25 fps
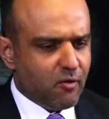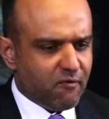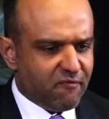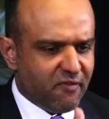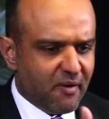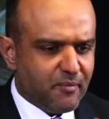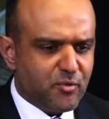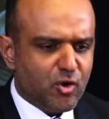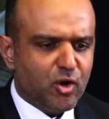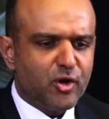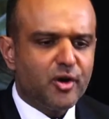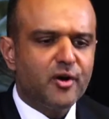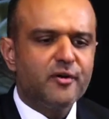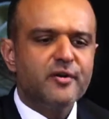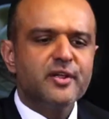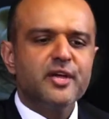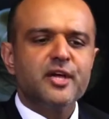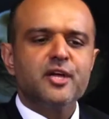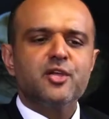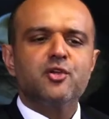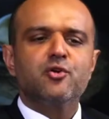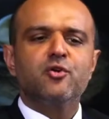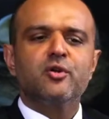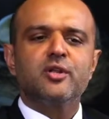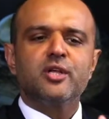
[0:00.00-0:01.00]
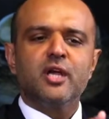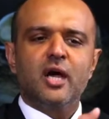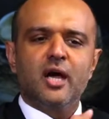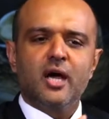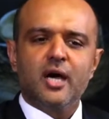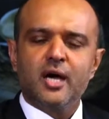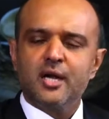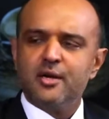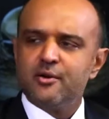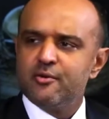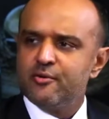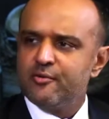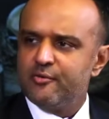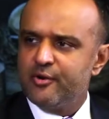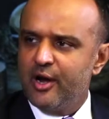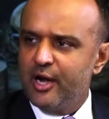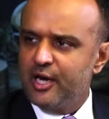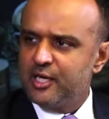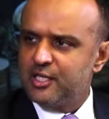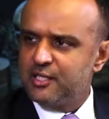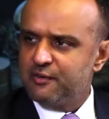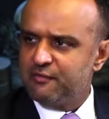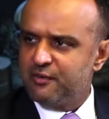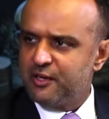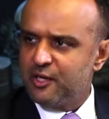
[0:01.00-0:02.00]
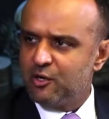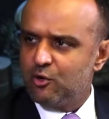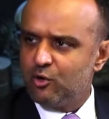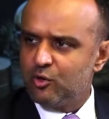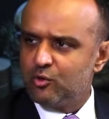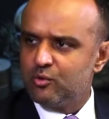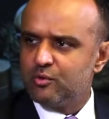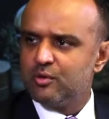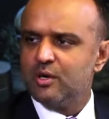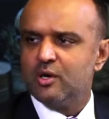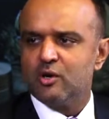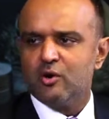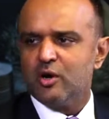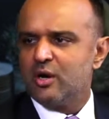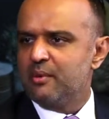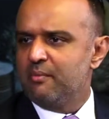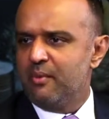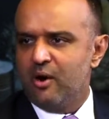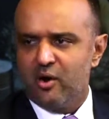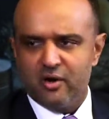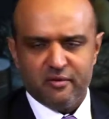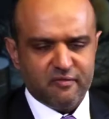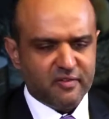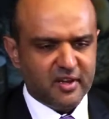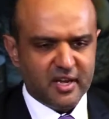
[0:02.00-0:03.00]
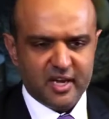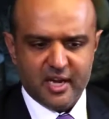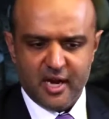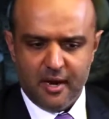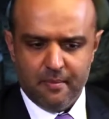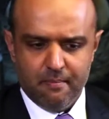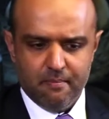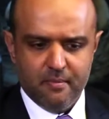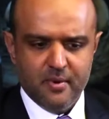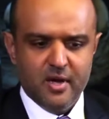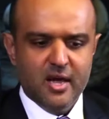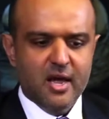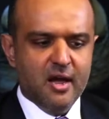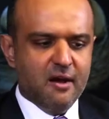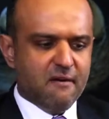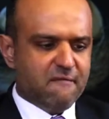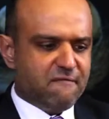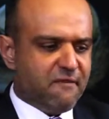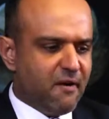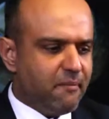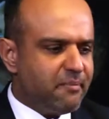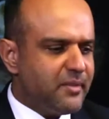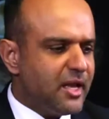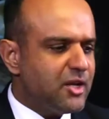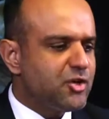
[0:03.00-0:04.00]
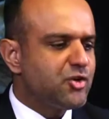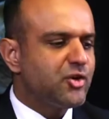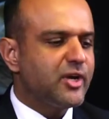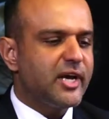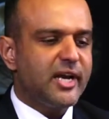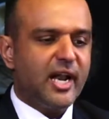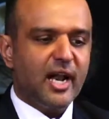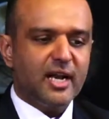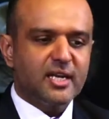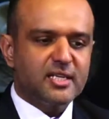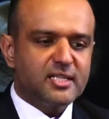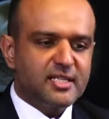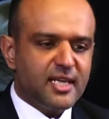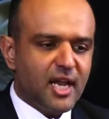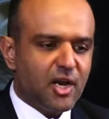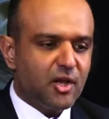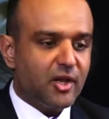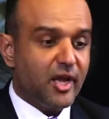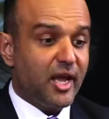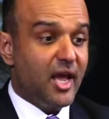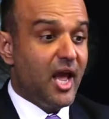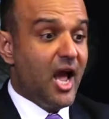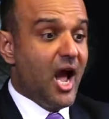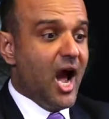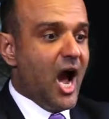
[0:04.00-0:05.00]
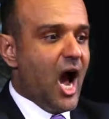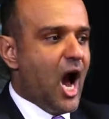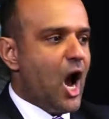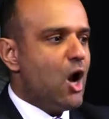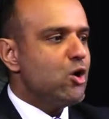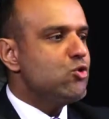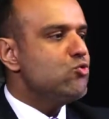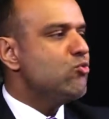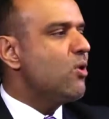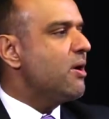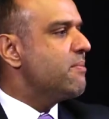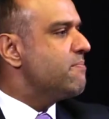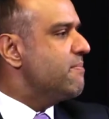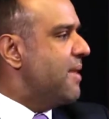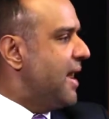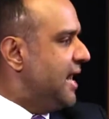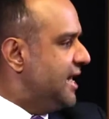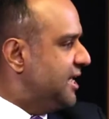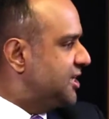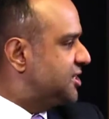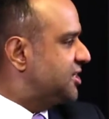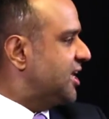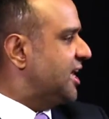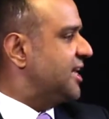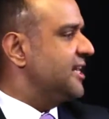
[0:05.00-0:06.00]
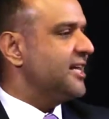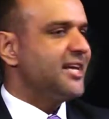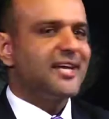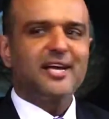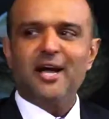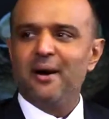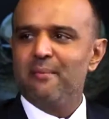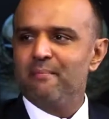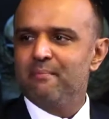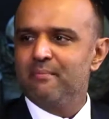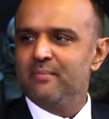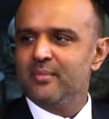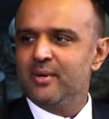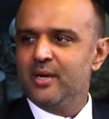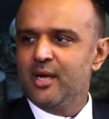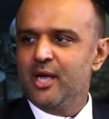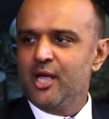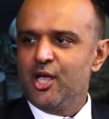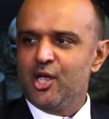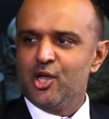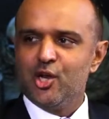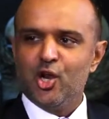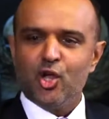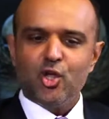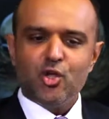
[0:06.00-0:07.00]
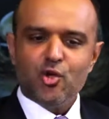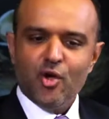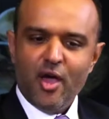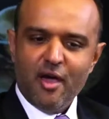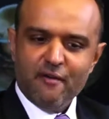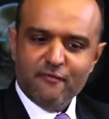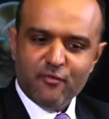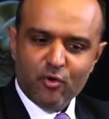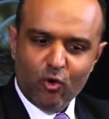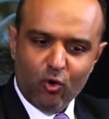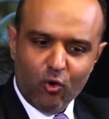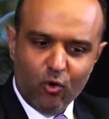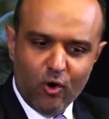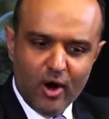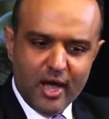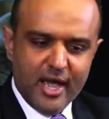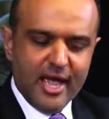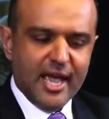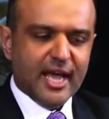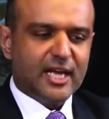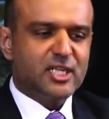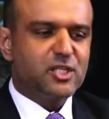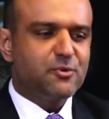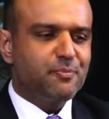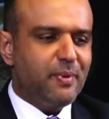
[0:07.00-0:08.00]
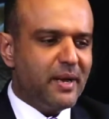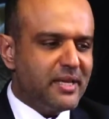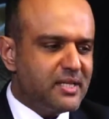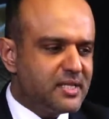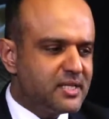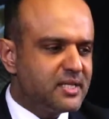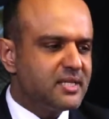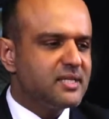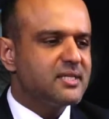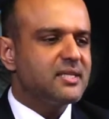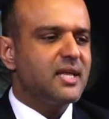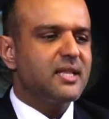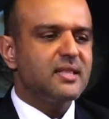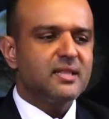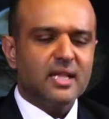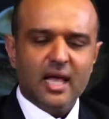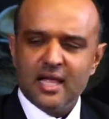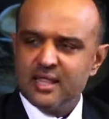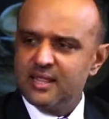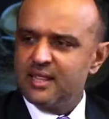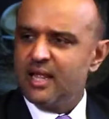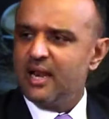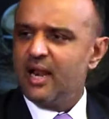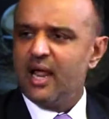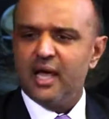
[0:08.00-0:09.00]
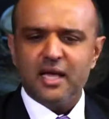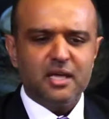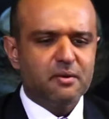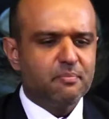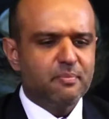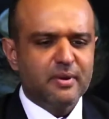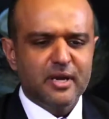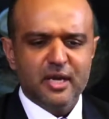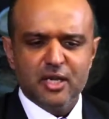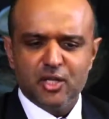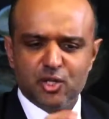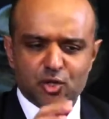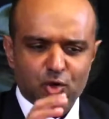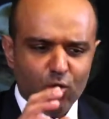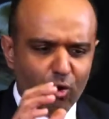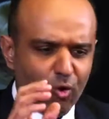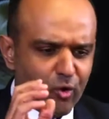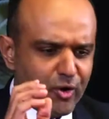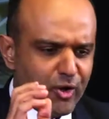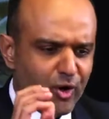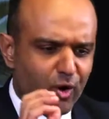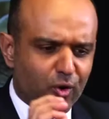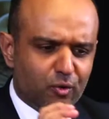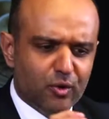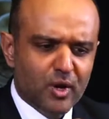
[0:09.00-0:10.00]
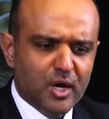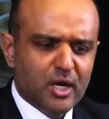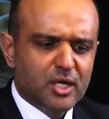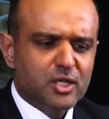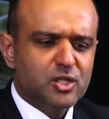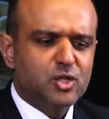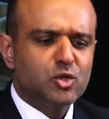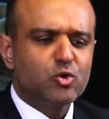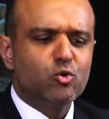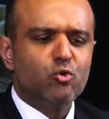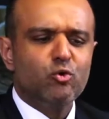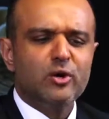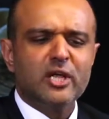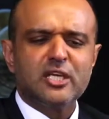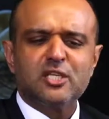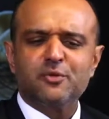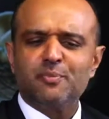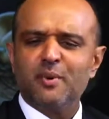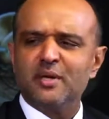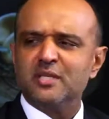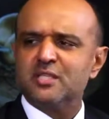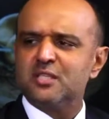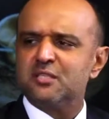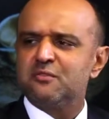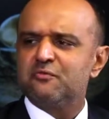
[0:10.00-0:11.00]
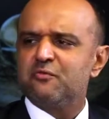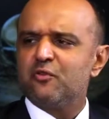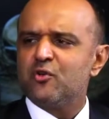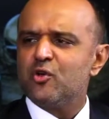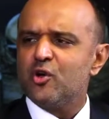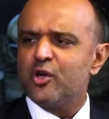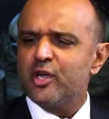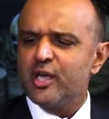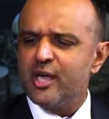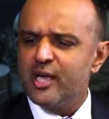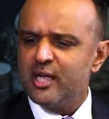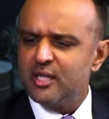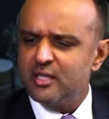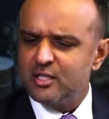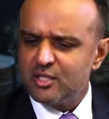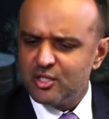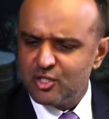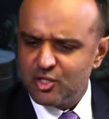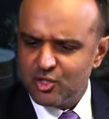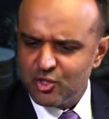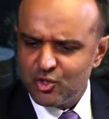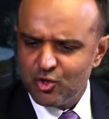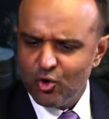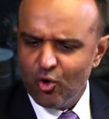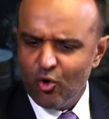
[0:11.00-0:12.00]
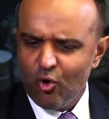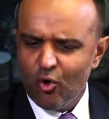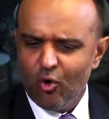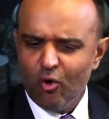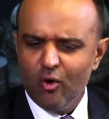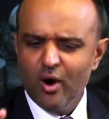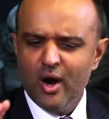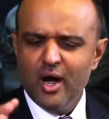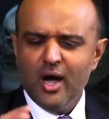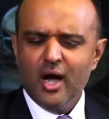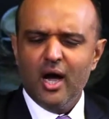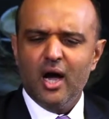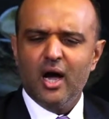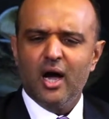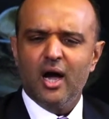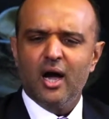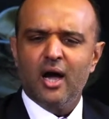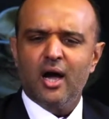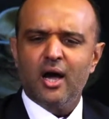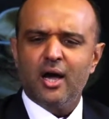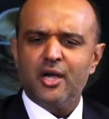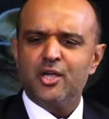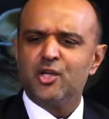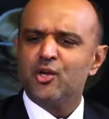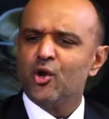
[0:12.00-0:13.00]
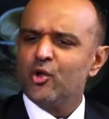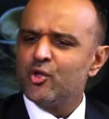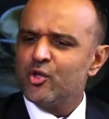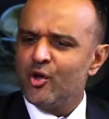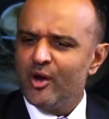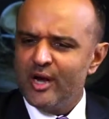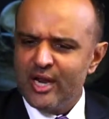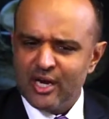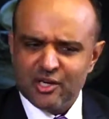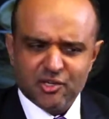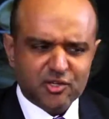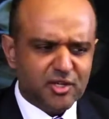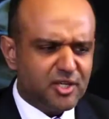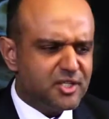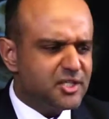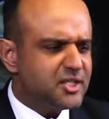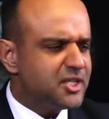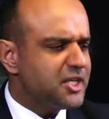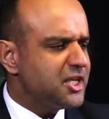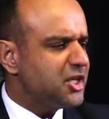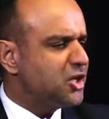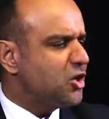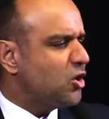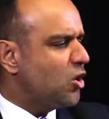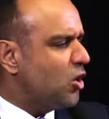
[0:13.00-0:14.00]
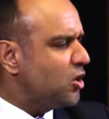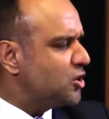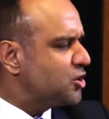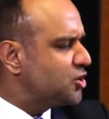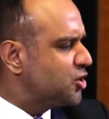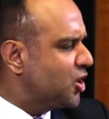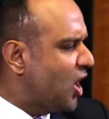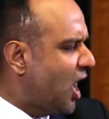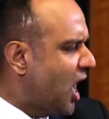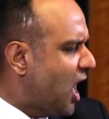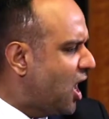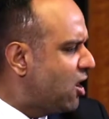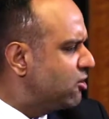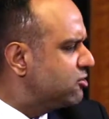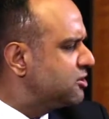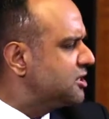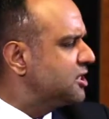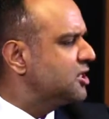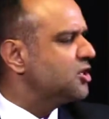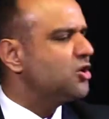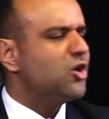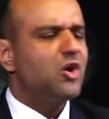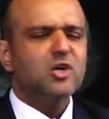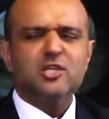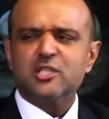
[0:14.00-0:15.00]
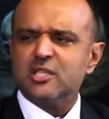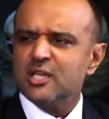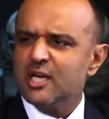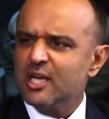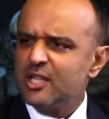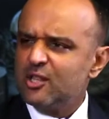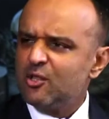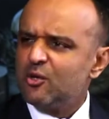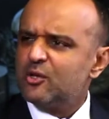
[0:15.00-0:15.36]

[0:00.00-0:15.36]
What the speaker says: From your career, you earn relatively good amount of income. From that, you can understand, okay, how do I manage that income? You have your expenses and the like, be it your, school expenses for your kids, your electricity costs, your housing costs.